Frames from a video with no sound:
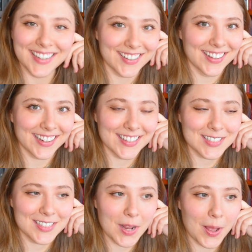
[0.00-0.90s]
in
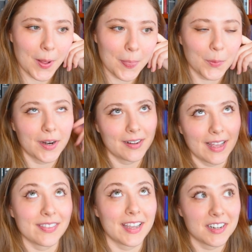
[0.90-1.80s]
August, or
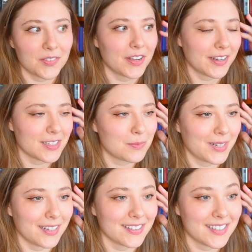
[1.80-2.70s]
at the end of August,
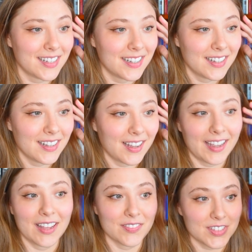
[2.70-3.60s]
because I
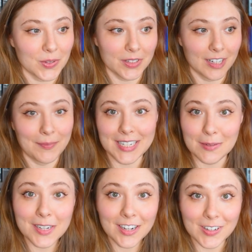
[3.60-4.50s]
have so little on my
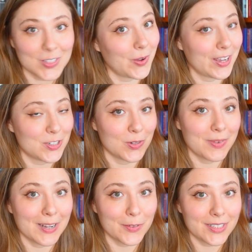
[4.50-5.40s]
TBR, so I should
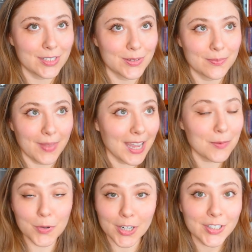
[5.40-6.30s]
be able to
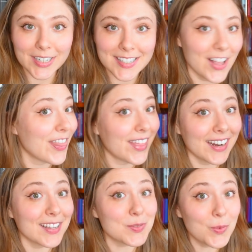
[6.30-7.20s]
make progress on
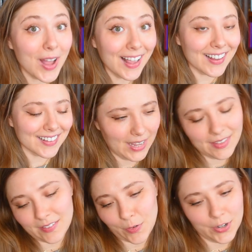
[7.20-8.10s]
that as well.
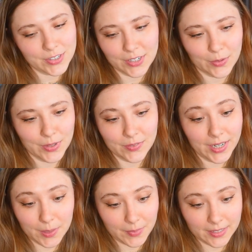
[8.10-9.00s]
And then, of course, you know, read
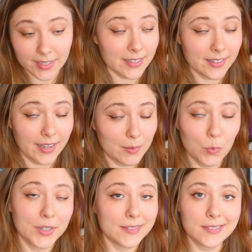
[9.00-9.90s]
random things, as I am
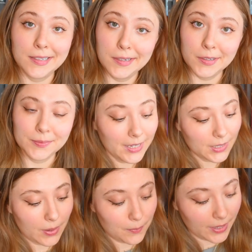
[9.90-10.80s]
wont to do.
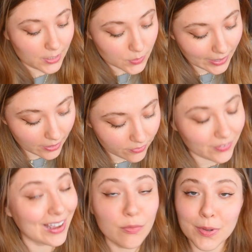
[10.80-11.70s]
Anyway, but I do have
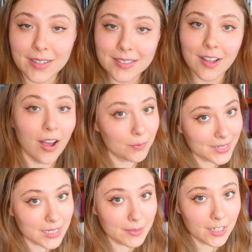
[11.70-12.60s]
5 books on
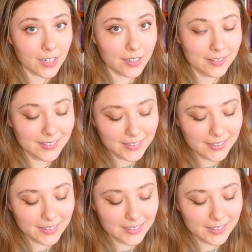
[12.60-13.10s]
my TBR